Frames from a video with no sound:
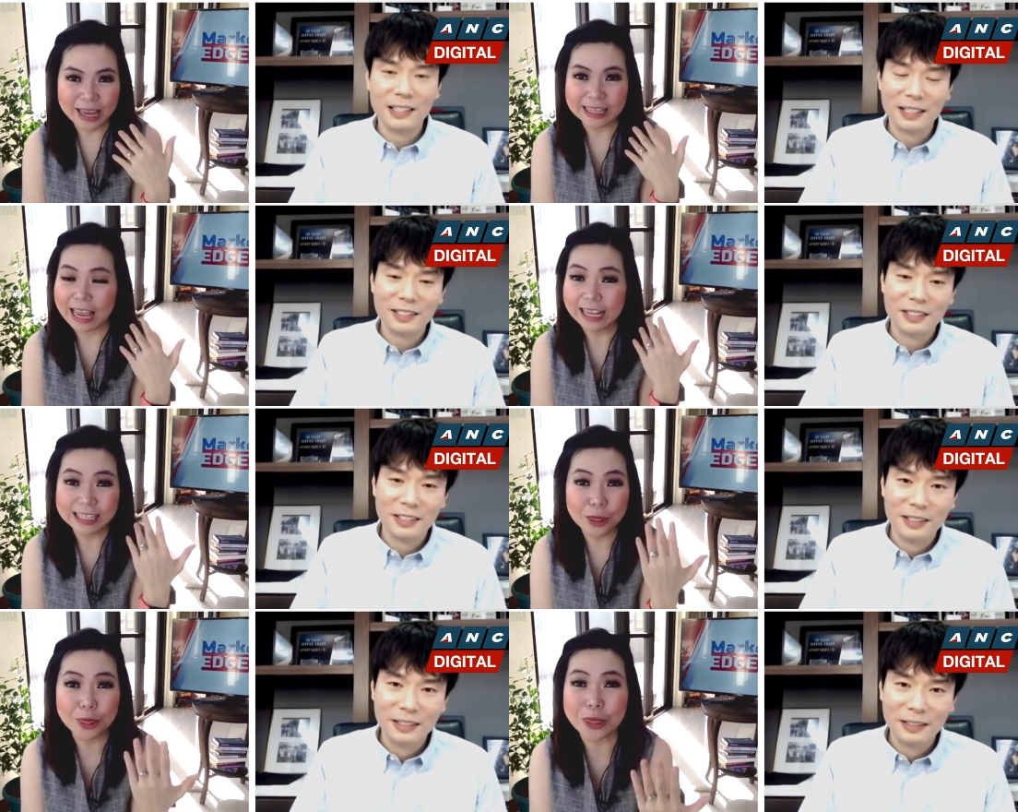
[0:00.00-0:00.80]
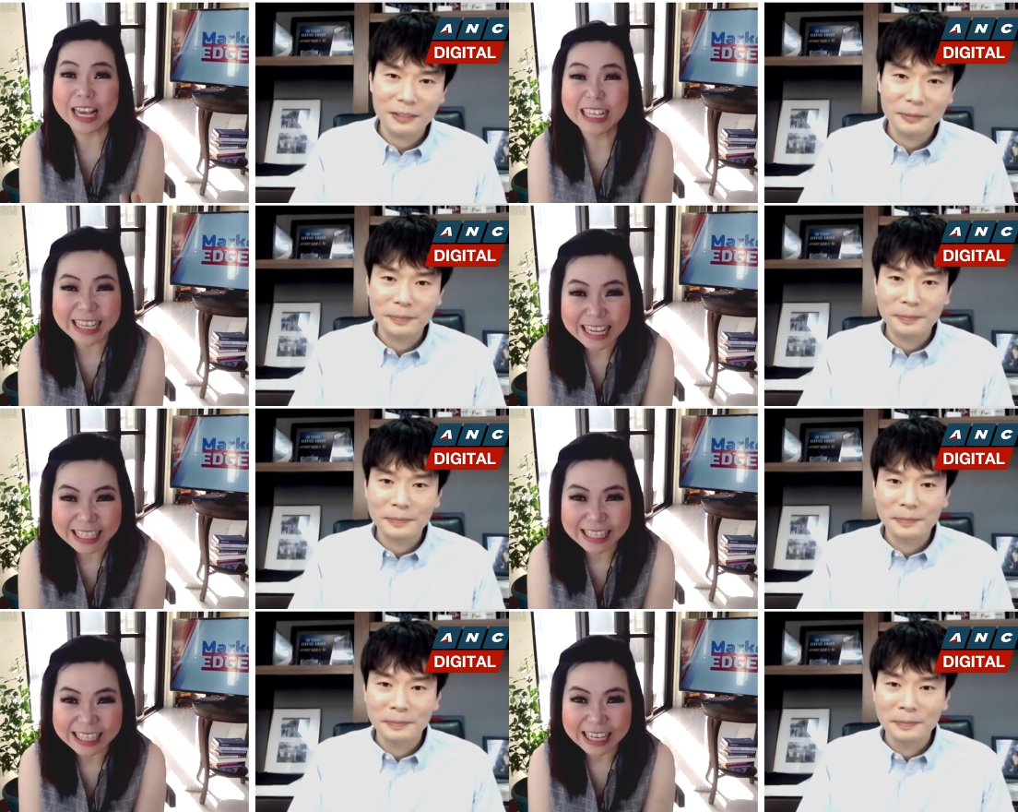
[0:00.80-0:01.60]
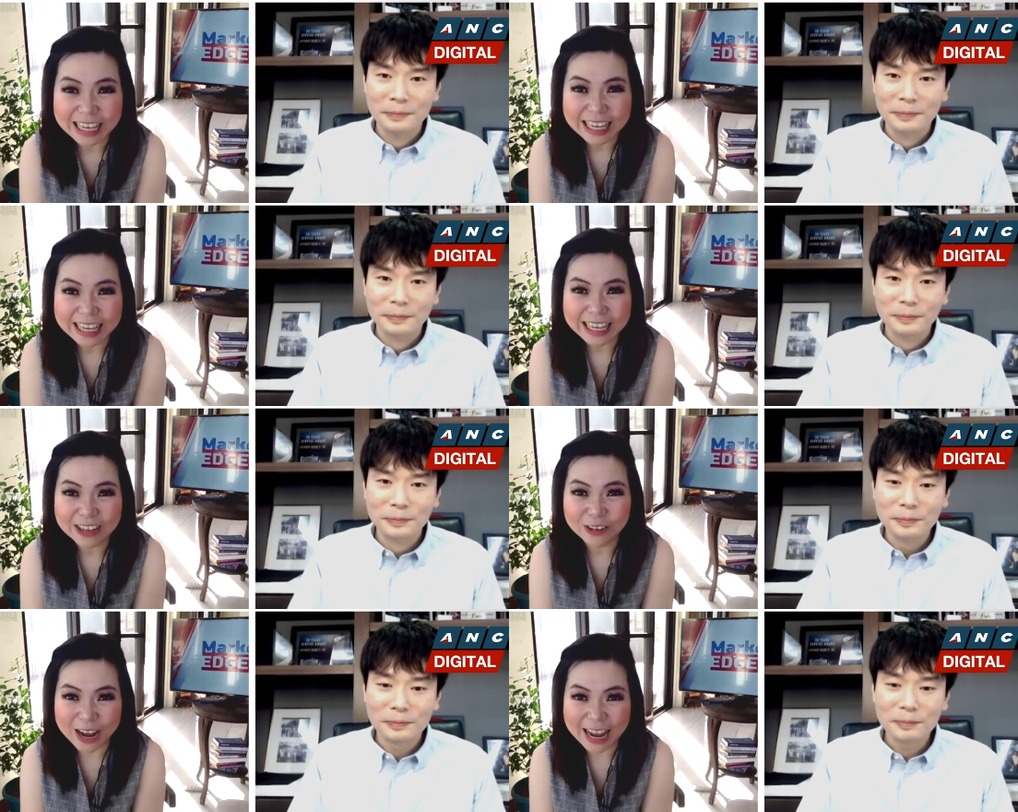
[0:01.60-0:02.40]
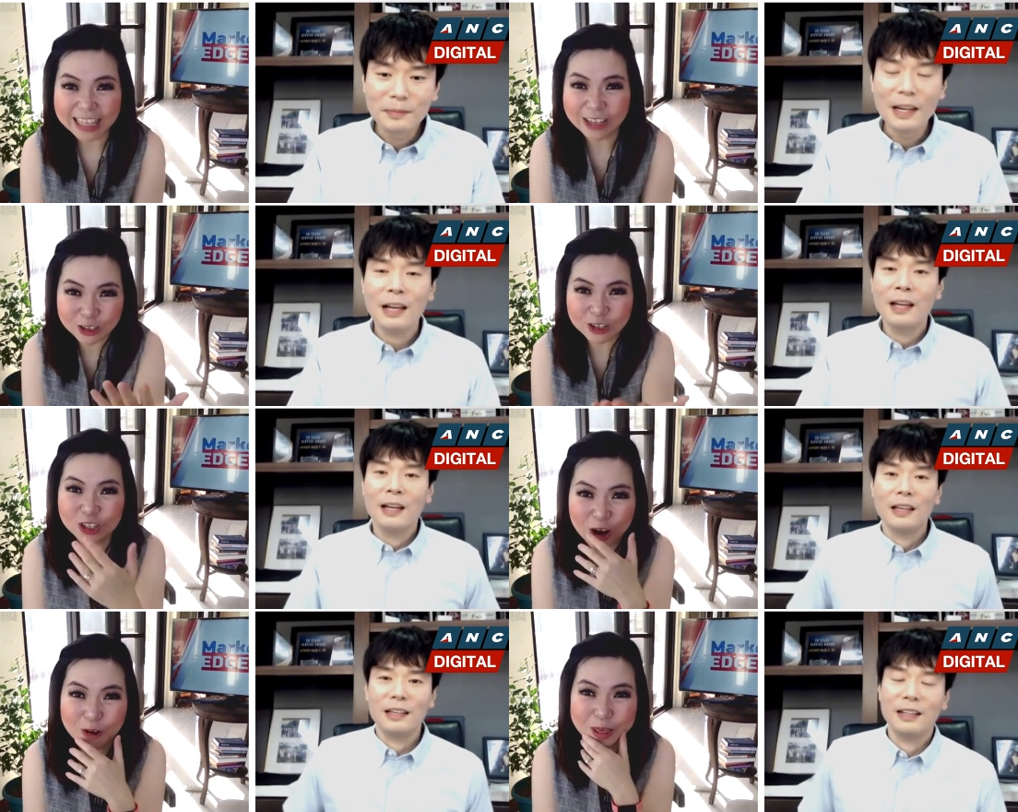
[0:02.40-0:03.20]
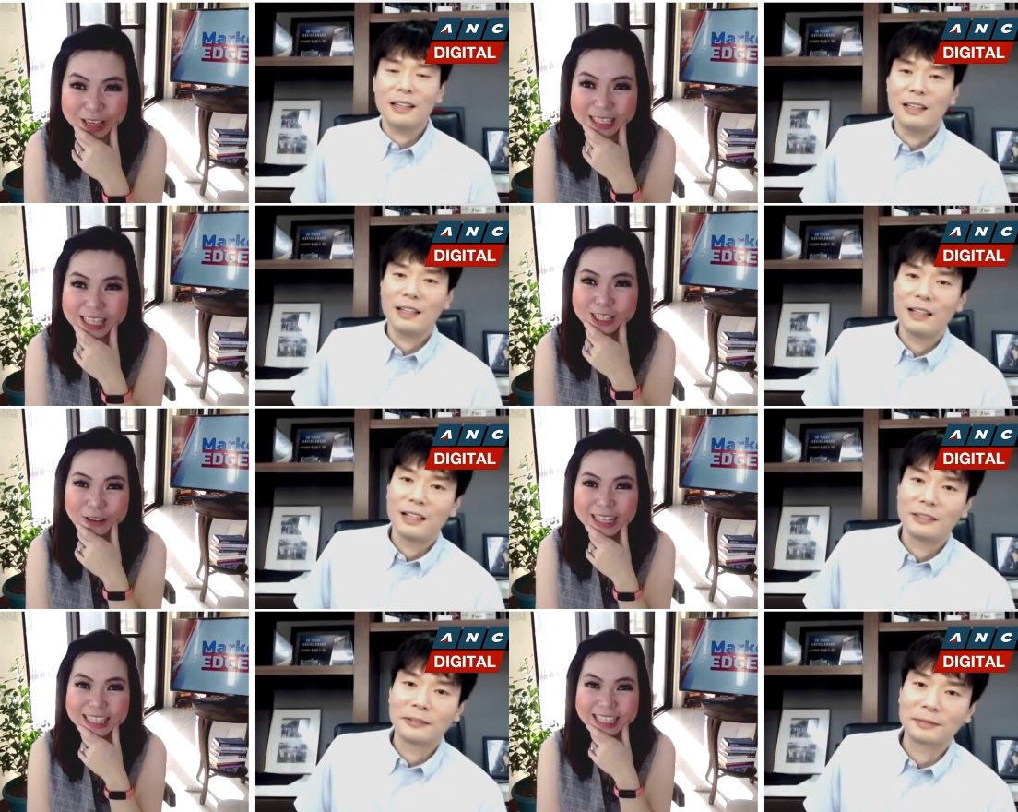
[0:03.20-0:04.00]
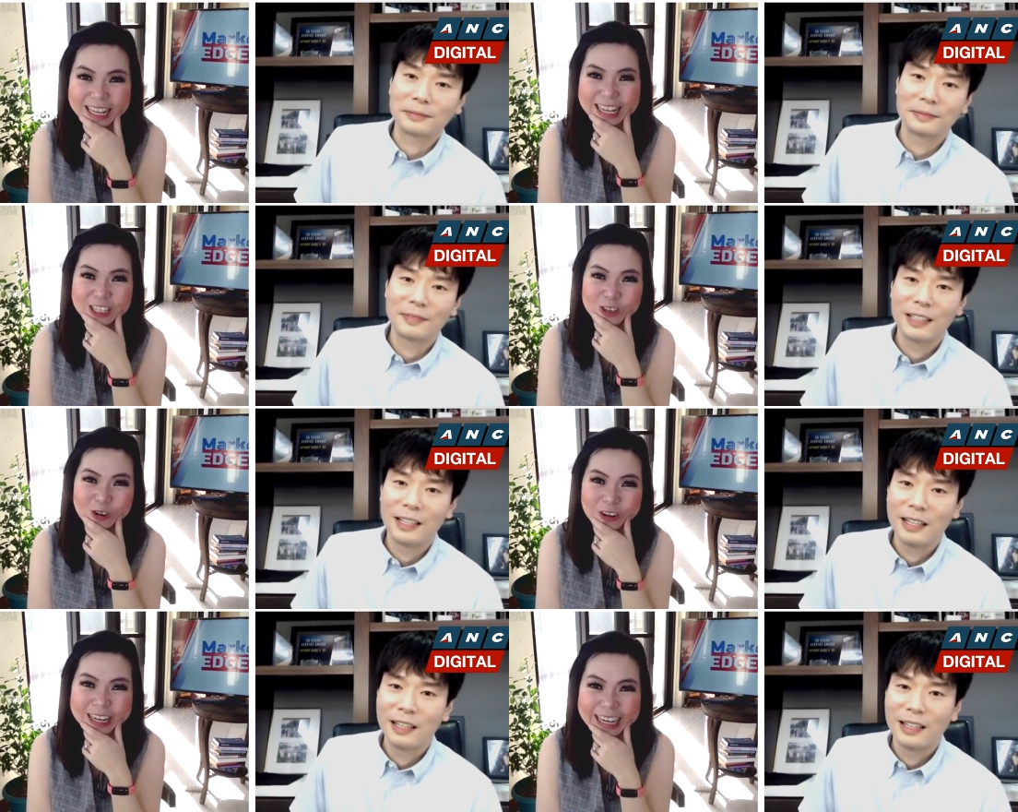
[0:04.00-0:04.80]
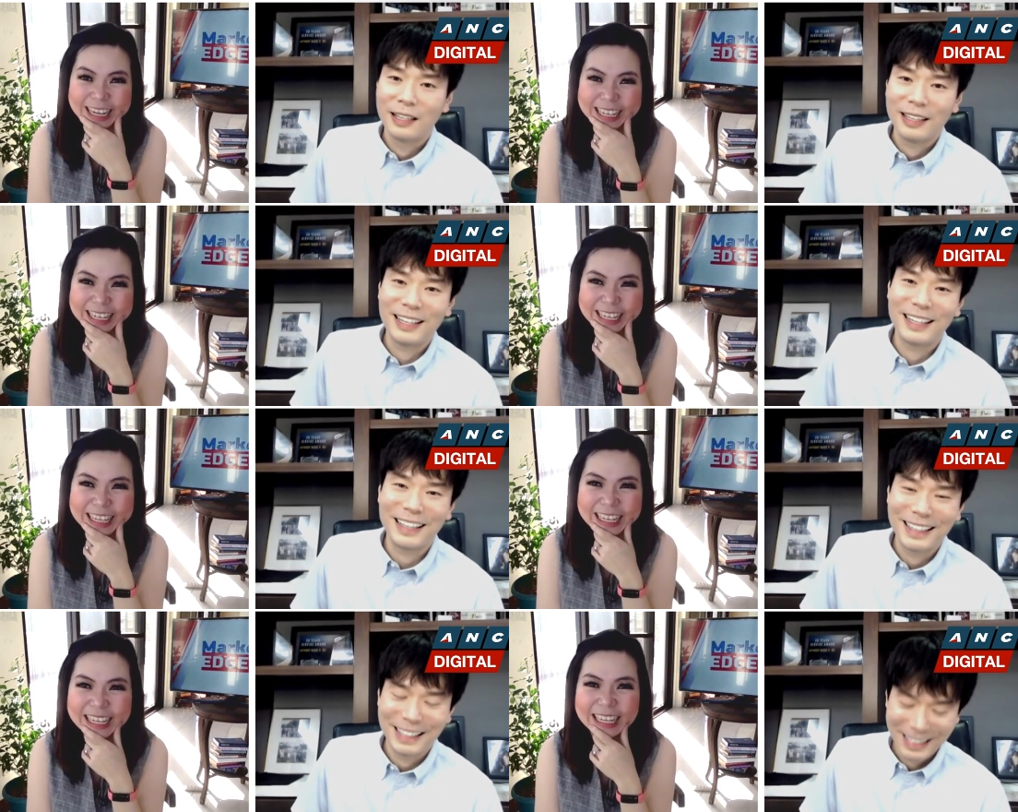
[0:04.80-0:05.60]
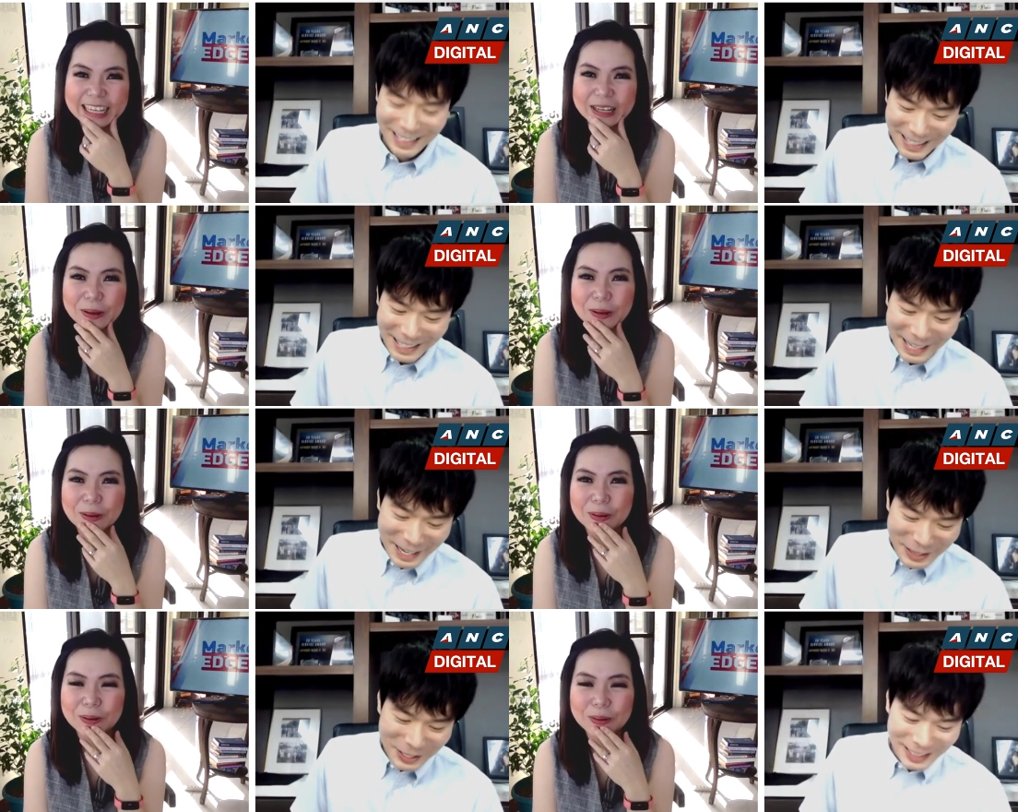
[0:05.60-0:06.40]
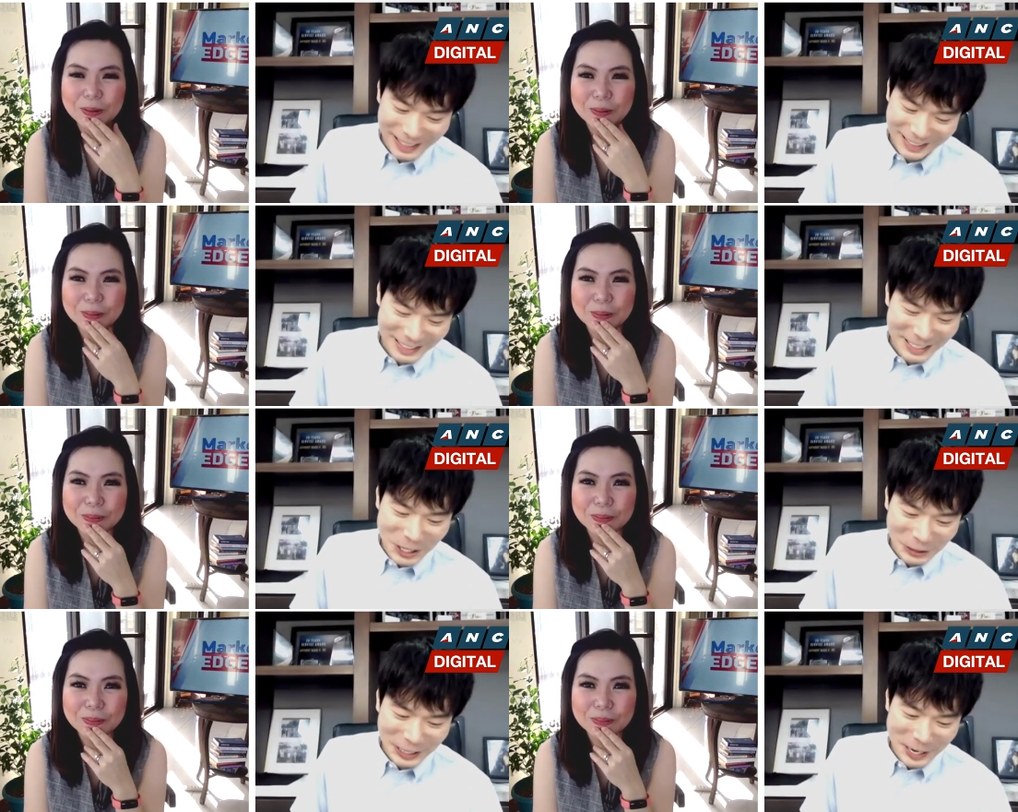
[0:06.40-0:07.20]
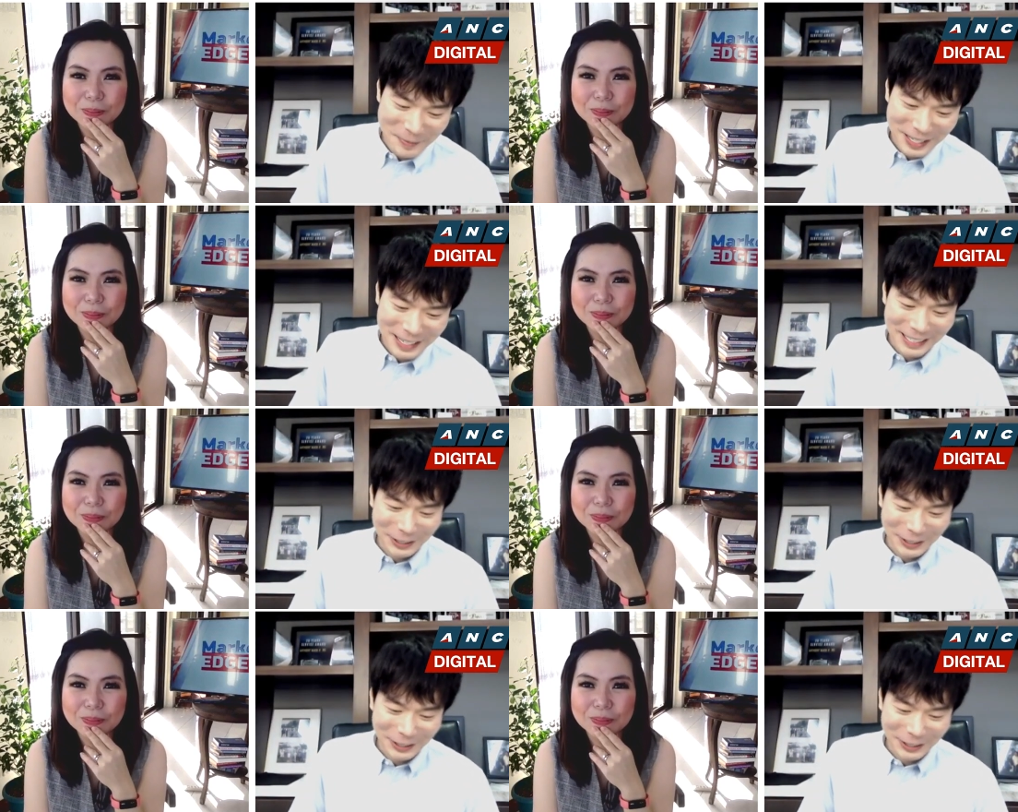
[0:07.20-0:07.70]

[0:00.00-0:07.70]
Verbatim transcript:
Speaker 1: It, it's a thesis, right? Could you share with us this fascinating story?
Speaker 2: Yeah, that's, that's a long time, mga